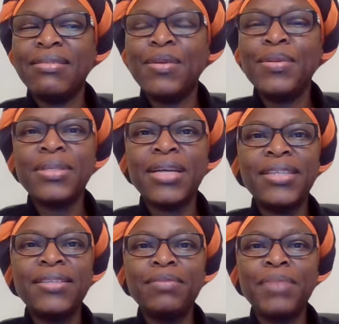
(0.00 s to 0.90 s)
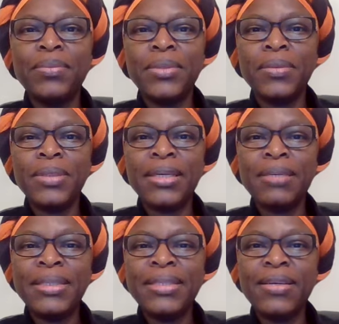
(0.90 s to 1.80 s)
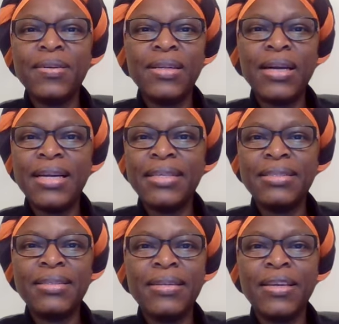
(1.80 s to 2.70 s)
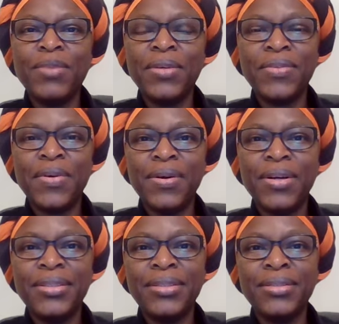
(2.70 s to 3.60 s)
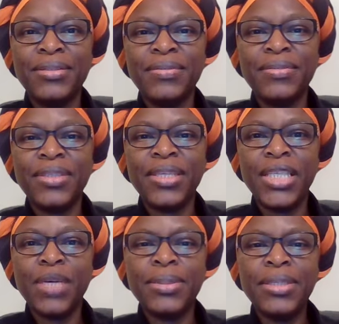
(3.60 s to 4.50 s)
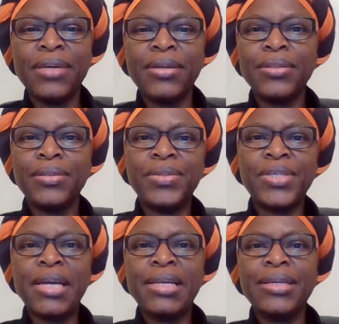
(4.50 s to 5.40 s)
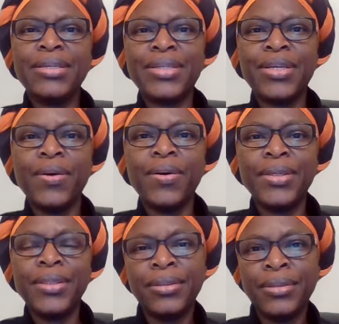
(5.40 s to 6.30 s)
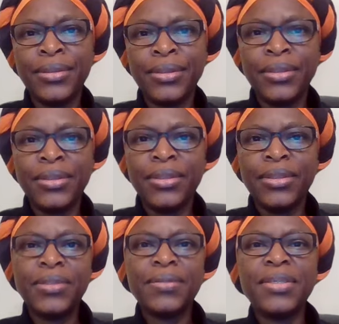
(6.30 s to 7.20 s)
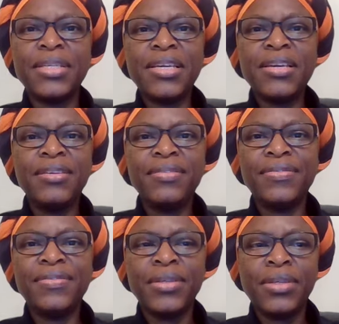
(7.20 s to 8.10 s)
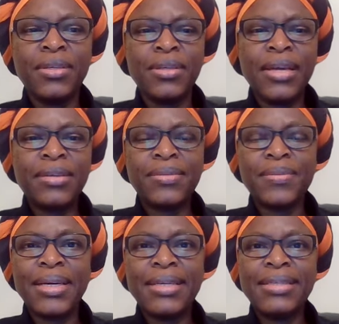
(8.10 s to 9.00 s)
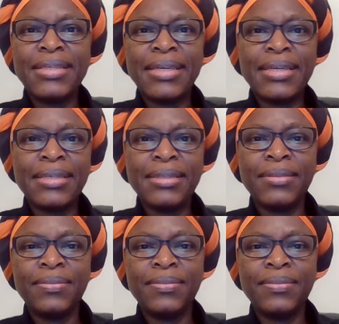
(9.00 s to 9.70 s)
Those titled people will come and tell lies in the name of God. They will tell you to challenge God, to give X, Y, Z.